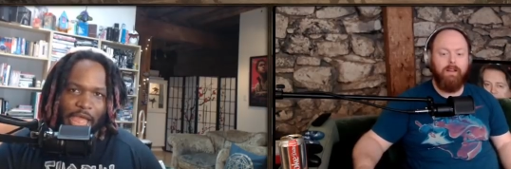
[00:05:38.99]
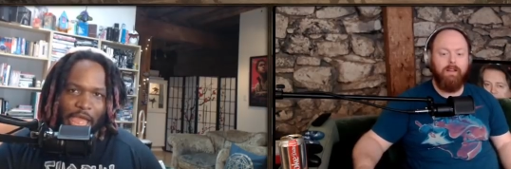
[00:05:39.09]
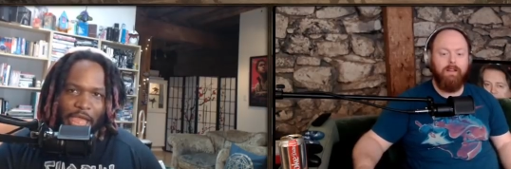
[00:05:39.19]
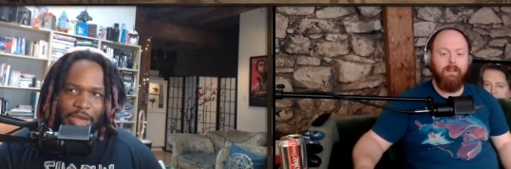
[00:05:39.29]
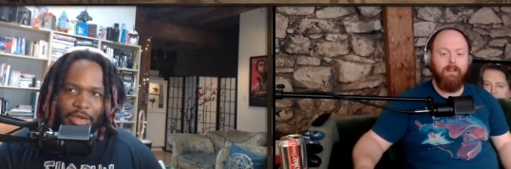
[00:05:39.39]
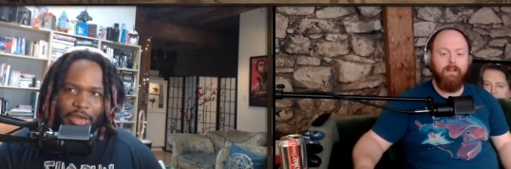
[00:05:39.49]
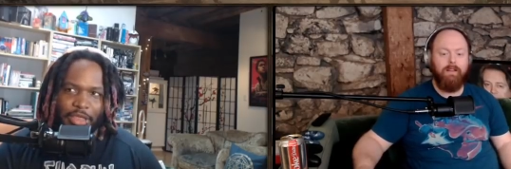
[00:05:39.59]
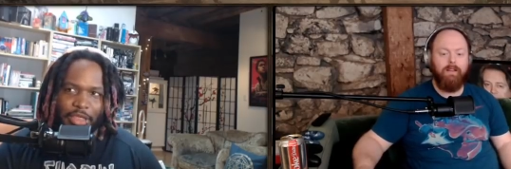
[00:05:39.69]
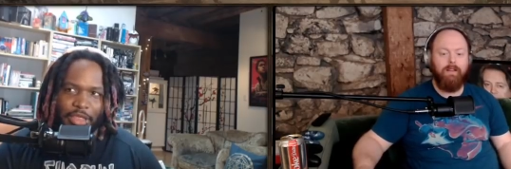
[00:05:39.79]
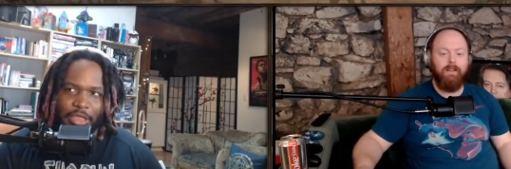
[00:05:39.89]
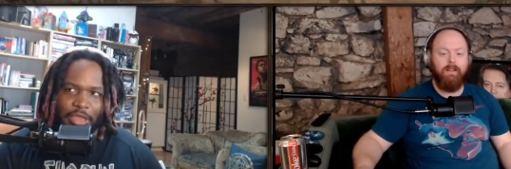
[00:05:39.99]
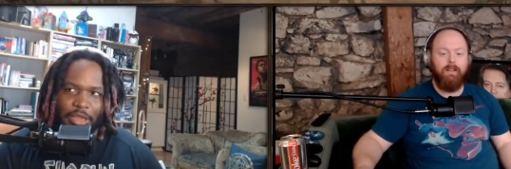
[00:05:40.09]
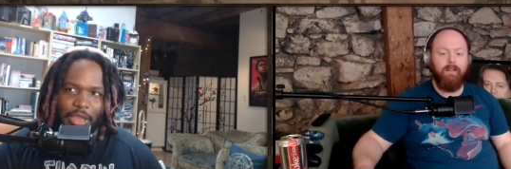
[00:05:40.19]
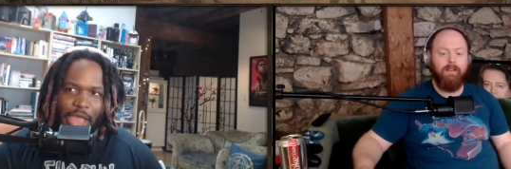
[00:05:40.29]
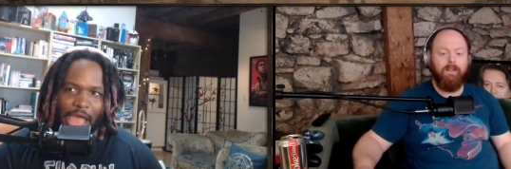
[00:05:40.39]
Speaker 1: at
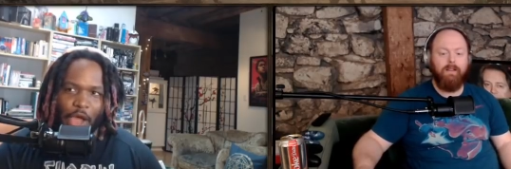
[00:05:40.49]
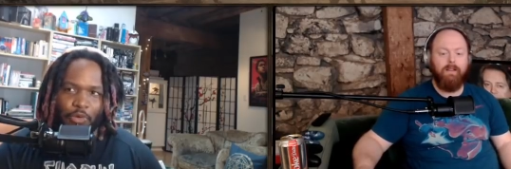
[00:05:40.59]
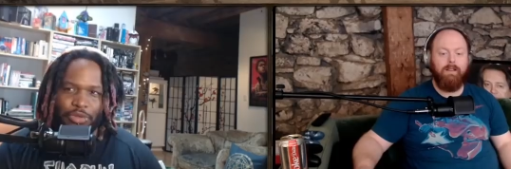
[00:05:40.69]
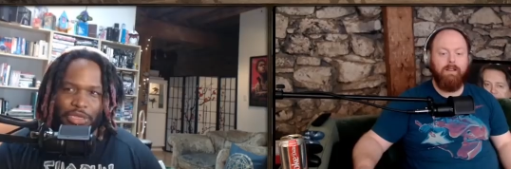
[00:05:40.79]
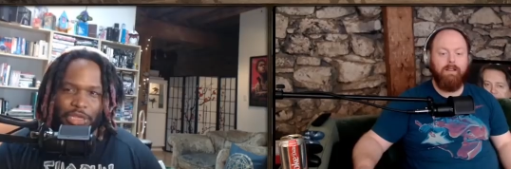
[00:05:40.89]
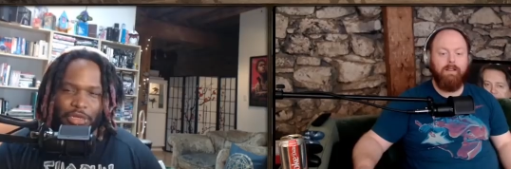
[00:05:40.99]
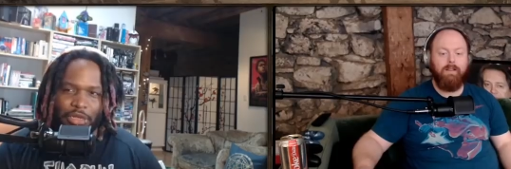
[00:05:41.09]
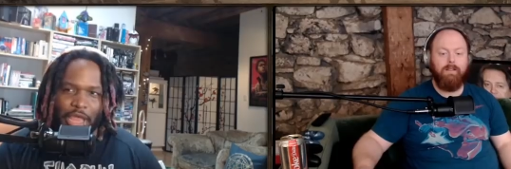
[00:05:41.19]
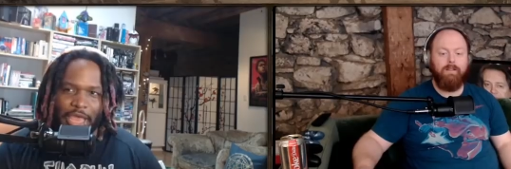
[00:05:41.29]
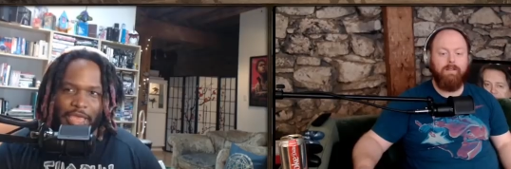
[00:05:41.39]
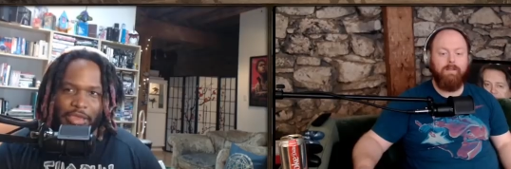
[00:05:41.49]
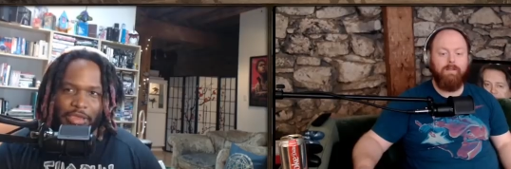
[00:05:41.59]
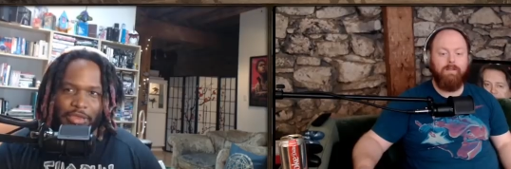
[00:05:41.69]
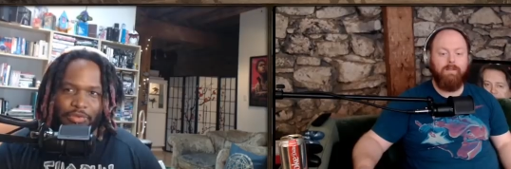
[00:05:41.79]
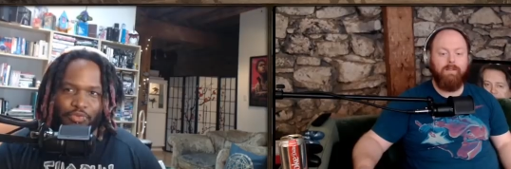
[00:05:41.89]
how little I
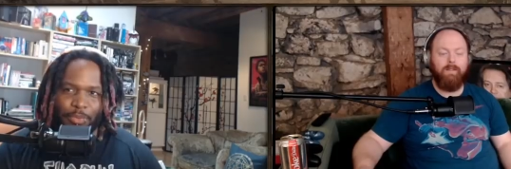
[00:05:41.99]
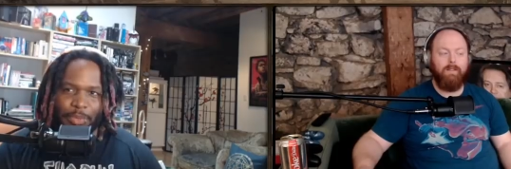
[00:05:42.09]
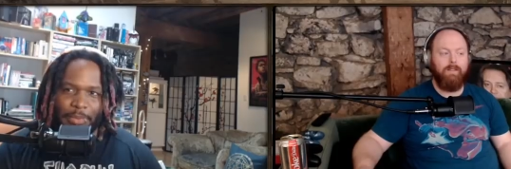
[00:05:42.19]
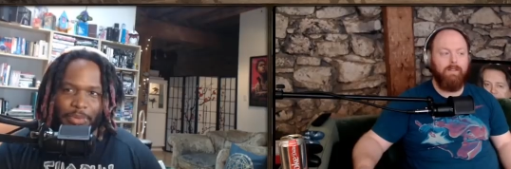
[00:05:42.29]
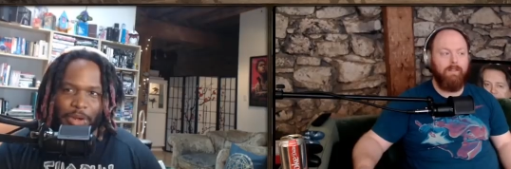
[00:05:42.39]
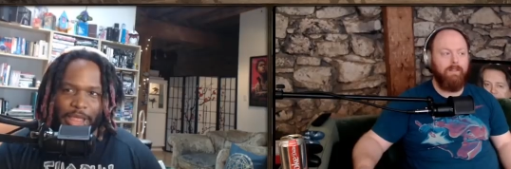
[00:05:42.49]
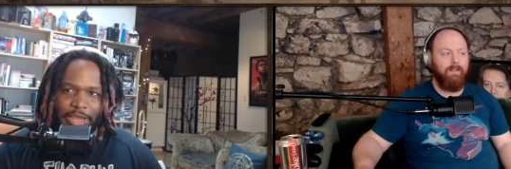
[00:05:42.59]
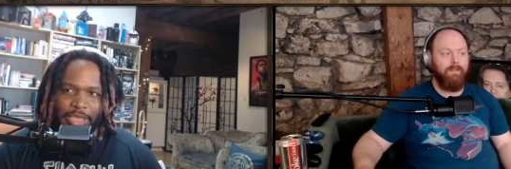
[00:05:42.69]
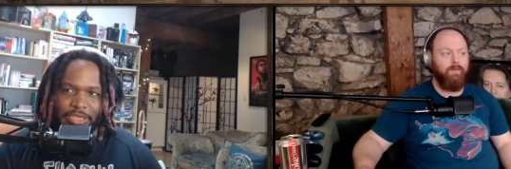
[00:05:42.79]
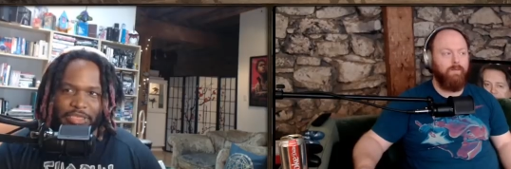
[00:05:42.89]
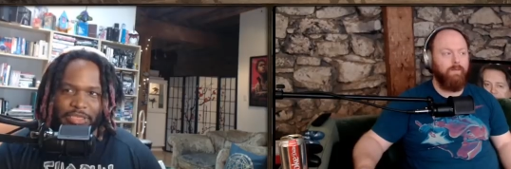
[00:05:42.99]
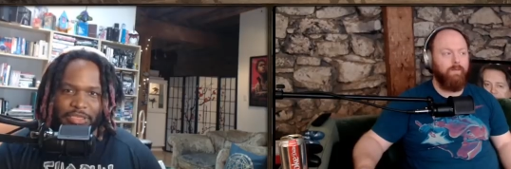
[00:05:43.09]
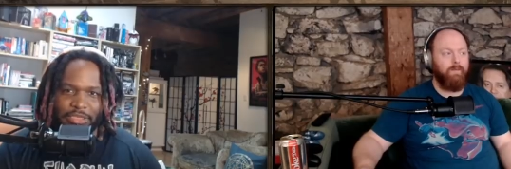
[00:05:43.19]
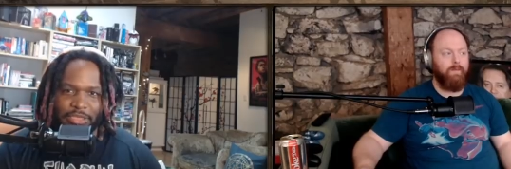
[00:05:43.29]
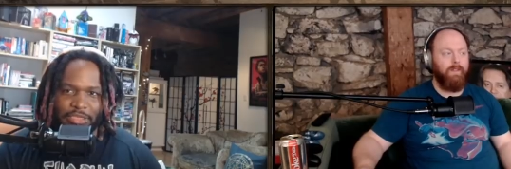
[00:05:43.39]
remember any
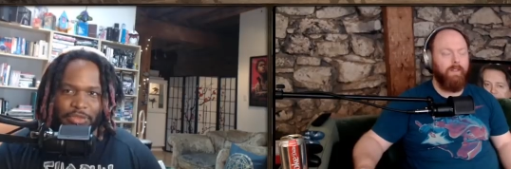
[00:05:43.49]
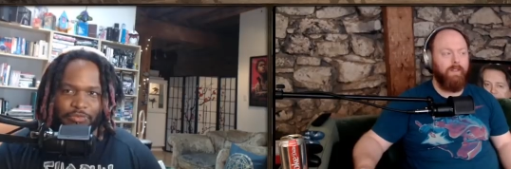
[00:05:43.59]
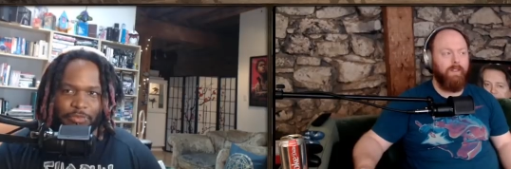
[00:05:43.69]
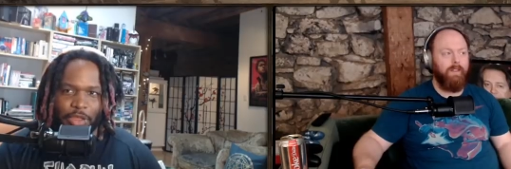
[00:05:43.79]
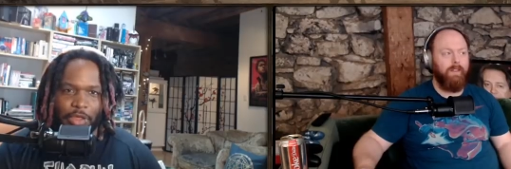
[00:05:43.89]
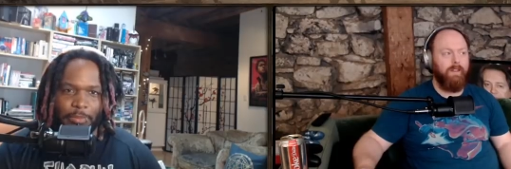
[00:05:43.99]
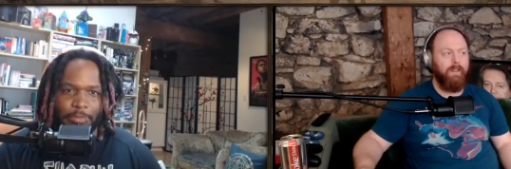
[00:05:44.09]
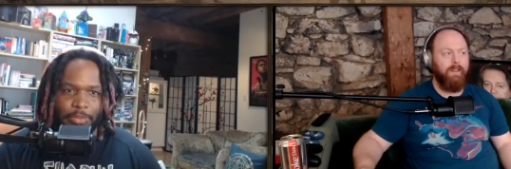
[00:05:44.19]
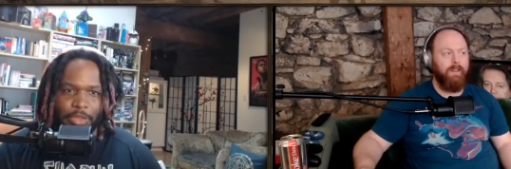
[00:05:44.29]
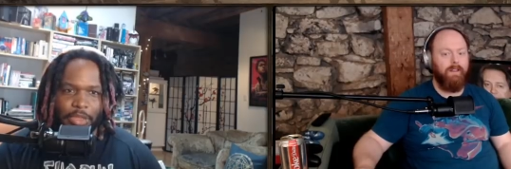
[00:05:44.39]
instances of um,